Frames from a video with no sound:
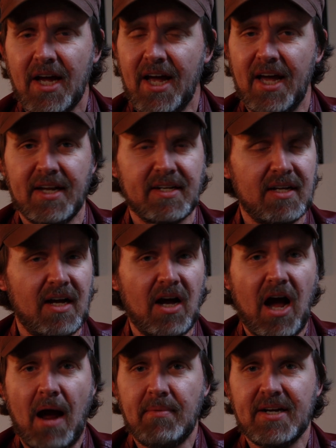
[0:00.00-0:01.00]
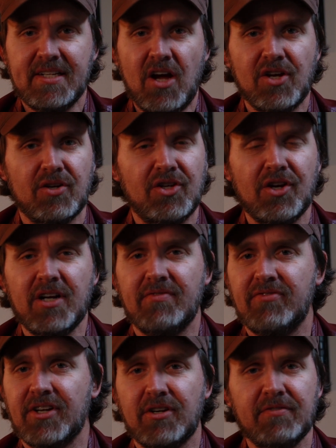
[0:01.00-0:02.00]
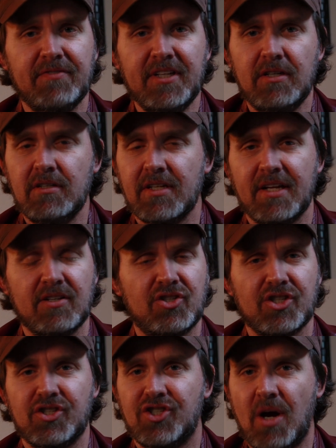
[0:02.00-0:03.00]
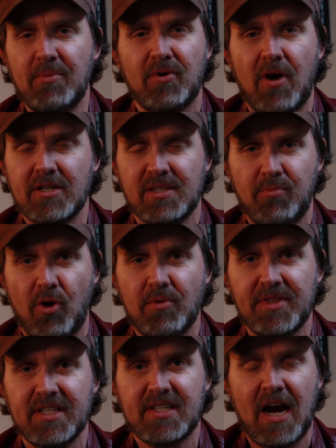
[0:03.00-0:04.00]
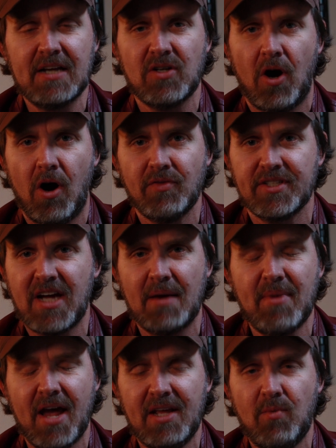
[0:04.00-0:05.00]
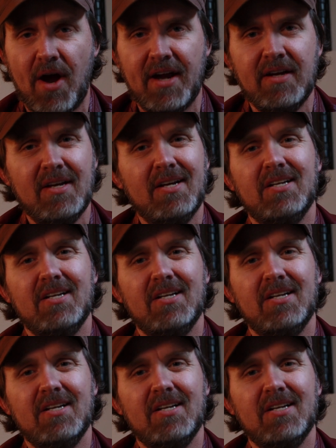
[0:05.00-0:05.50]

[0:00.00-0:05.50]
And I'm going to tell you, you're going to flicker feel and just jump across the board with these guys all the time anyway.